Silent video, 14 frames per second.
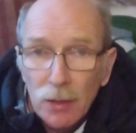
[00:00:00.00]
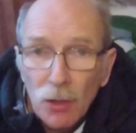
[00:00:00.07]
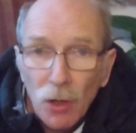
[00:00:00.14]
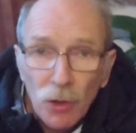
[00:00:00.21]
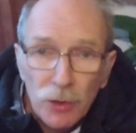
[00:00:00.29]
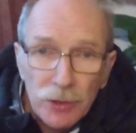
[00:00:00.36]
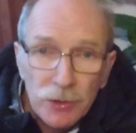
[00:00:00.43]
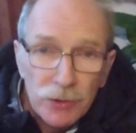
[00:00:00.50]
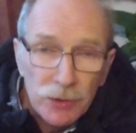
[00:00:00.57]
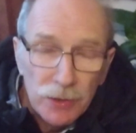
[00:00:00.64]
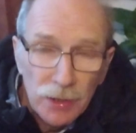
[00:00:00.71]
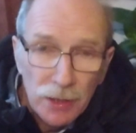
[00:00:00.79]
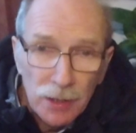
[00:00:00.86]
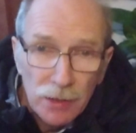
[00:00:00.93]
God is
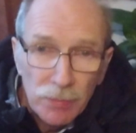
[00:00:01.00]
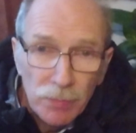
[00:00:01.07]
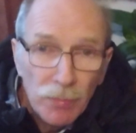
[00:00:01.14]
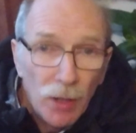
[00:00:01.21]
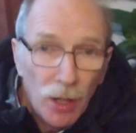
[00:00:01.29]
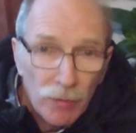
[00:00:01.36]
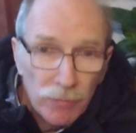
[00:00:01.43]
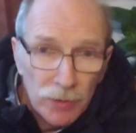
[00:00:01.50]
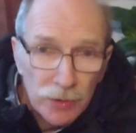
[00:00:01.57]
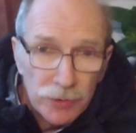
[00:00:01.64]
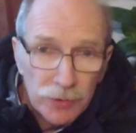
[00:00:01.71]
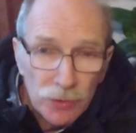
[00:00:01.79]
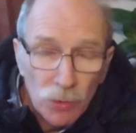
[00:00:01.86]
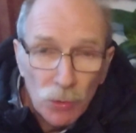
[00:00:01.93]
indeed
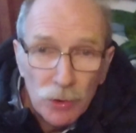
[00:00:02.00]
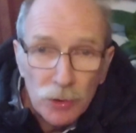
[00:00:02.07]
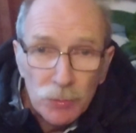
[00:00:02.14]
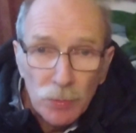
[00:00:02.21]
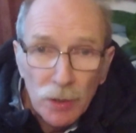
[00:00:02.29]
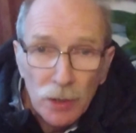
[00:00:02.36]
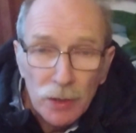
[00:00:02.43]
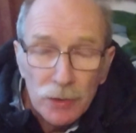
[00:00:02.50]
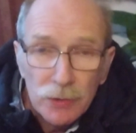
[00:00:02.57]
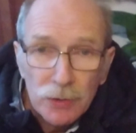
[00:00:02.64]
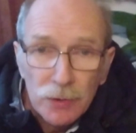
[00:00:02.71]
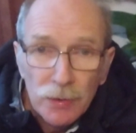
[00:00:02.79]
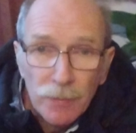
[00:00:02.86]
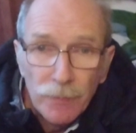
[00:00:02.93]
marvellous in all his
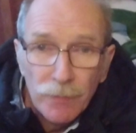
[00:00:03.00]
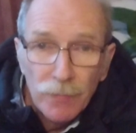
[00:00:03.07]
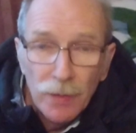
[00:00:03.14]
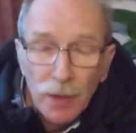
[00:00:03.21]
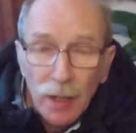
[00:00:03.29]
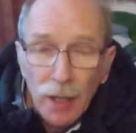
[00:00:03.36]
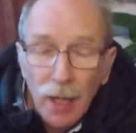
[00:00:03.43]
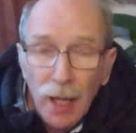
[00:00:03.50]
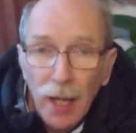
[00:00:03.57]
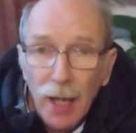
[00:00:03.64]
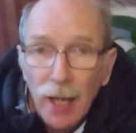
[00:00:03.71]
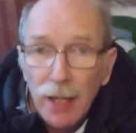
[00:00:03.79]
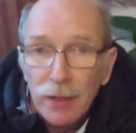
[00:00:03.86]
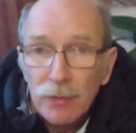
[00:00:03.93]
works,
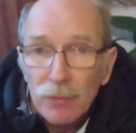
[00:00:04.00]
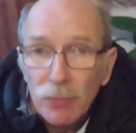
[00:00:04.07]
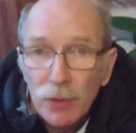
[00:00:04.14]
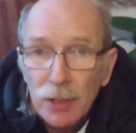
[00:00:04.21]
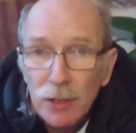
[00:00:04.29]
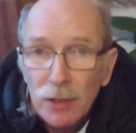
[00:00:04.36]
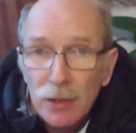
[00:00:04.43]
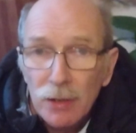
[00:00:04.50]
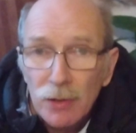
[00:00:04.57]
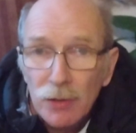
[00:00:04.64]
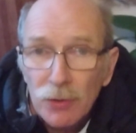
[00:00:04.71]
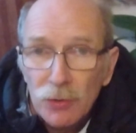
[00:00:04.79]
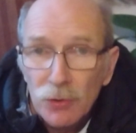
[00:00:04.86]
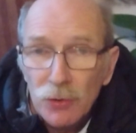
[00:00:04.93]
and we
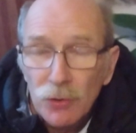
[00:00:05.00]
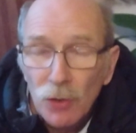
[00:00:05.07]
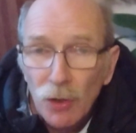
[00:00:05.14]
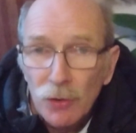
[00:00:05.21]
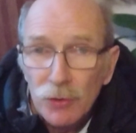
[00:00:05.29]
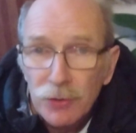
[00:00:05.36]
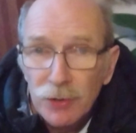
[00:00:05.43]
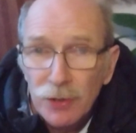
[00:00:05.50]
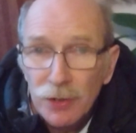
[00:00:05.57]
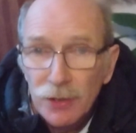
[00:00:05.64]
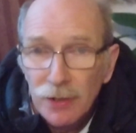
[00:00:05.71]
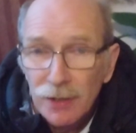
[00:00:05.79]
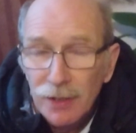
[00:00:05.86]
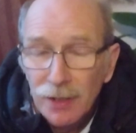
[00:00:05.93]
should not
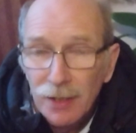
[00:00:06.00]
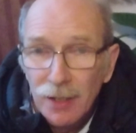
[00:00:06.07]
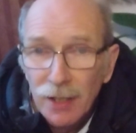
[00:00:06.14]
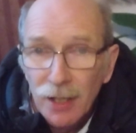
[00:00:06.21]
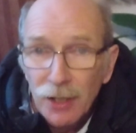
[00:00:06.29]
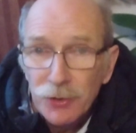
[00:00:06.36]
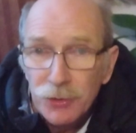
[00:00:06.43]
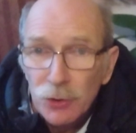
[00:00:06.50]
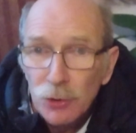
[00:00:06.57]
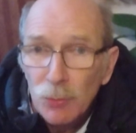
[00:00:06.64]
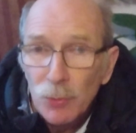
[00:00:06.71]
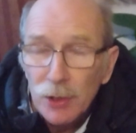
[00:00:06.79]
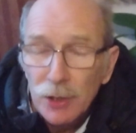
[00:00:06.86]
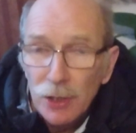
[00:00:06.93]

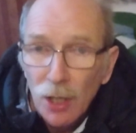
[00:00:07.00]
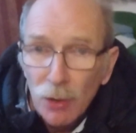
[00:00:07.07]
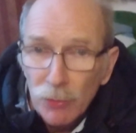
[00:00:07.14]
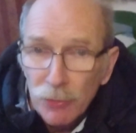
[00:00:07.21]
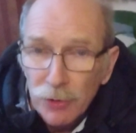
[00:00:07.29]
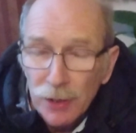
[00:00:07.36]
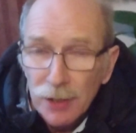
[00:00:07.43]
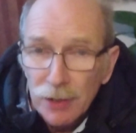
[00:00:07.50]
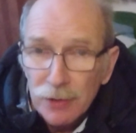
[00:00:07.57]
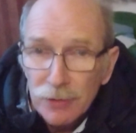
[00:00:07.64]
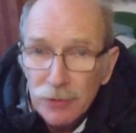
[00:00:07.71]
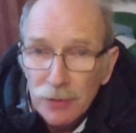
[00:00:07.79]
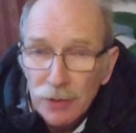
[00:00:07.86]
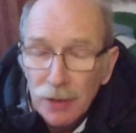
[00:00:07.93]
assume we know
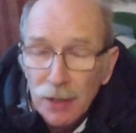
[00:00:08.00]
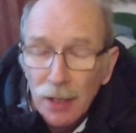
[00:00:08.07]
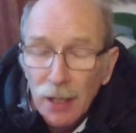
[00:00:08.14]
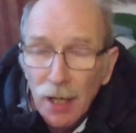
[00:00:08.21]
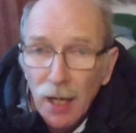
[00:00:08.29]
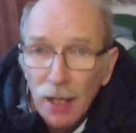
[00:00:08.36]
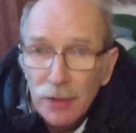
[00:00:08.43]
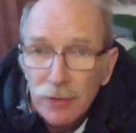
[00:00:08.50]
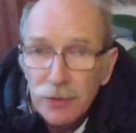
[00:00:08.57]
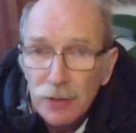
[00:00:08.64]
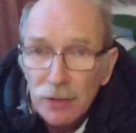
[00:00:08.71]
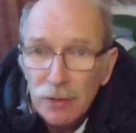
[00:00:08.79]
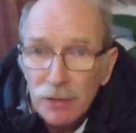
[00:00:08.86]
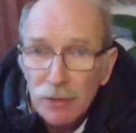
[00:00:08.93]
things
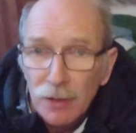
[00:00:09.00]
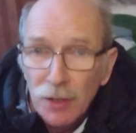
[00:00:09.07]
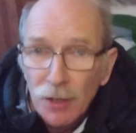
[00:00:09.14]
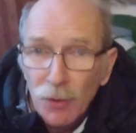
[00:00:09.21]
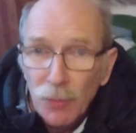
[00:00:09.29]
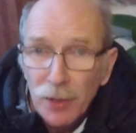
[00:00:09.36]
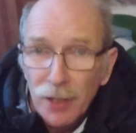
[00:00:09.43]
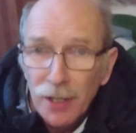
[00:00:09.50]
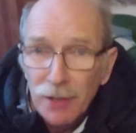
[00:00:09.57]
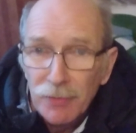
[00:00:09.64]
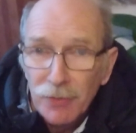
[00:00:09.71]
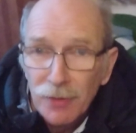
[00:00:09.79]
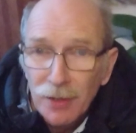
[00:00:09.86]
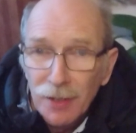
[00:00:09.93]
until we
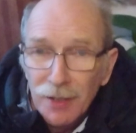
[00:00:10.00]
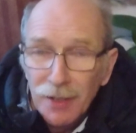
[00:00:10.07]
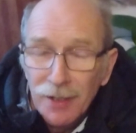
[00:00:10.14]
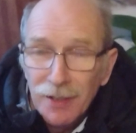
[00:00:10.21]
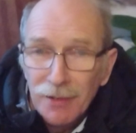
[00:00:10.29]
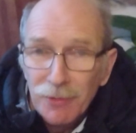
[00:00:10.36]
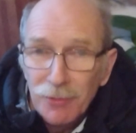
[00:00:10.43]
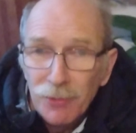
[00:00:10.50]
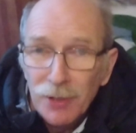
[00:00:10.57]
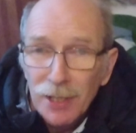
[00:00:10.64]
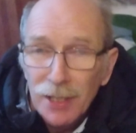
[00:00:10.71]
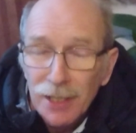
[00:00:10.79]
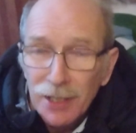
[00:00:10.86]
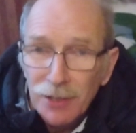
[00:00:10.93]
have
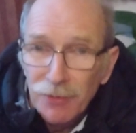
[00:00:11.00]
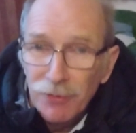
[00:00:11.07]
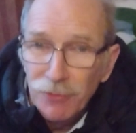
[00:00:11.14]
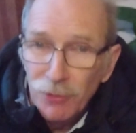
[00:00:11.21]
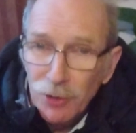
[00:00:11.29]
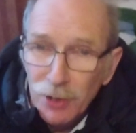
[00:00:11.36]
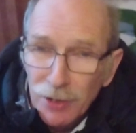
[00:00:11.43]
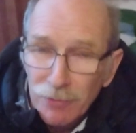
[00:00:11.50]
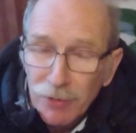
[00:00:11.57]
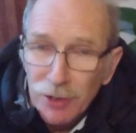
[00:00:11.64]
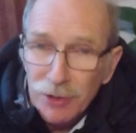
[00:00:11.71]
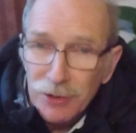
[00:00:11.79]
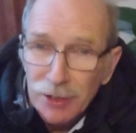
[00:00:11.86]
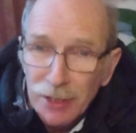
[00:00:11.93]
really fully
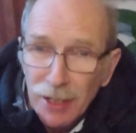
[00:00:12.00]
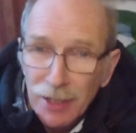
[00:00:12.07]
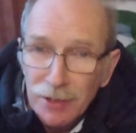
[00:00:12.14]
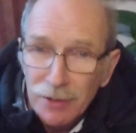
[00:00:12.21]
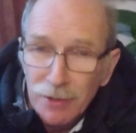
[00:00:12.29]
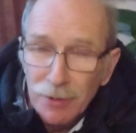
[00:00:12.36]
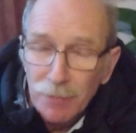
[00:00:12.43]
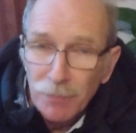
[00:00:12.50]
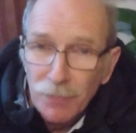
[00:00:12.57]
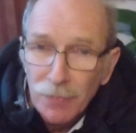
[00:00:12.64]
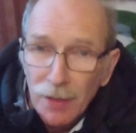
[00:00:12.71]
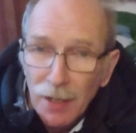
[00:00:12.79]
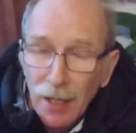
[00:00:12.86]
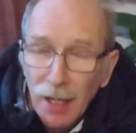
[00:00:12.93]
investigated them.
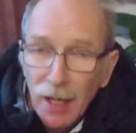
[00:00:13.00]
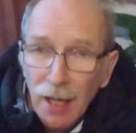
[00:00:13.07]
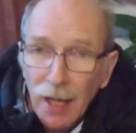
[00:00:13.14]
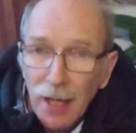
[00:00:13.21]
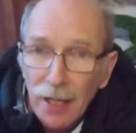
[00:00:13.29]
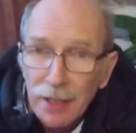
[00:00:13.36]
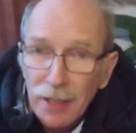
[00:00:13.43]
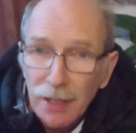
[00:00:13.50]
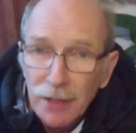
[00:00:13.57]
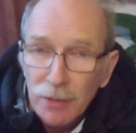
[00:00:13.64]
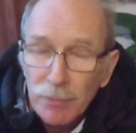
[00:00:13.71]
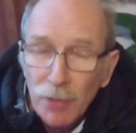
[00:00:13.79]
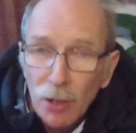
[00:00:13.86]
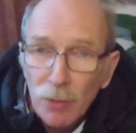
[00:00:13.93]
And at
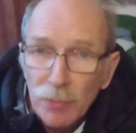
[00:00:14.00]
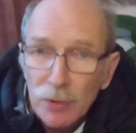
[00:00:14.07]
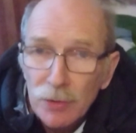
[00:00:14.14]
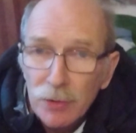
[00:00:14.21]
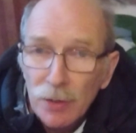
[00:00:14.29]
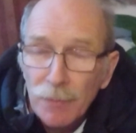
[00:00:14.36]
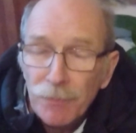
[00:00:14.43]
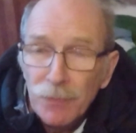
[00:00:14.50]
the moment,